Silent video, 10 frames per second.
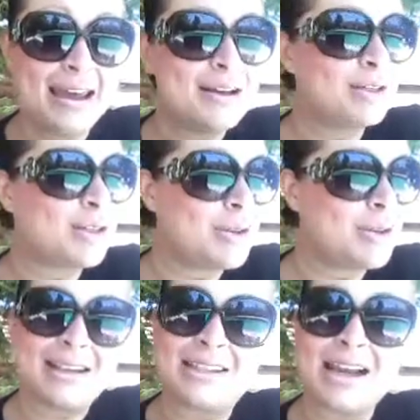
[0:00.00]
So
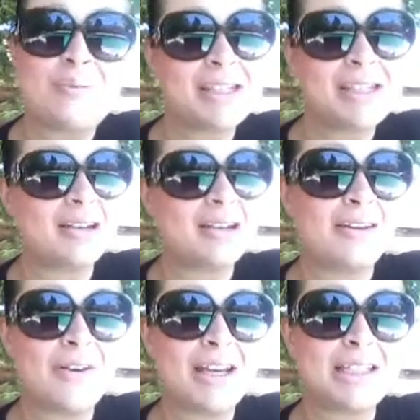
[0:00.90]
yes, I'm intense
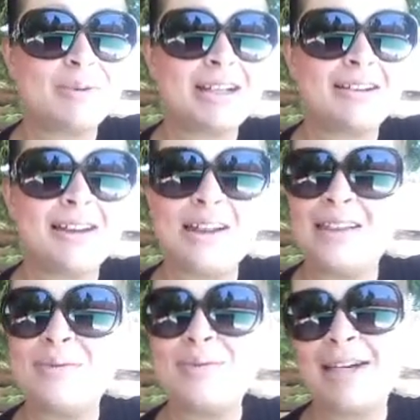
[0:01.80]
on Facebook.
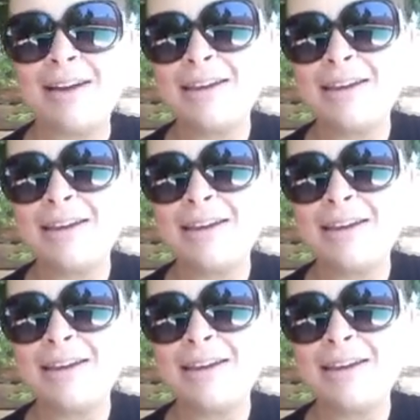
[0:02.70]
Let me tell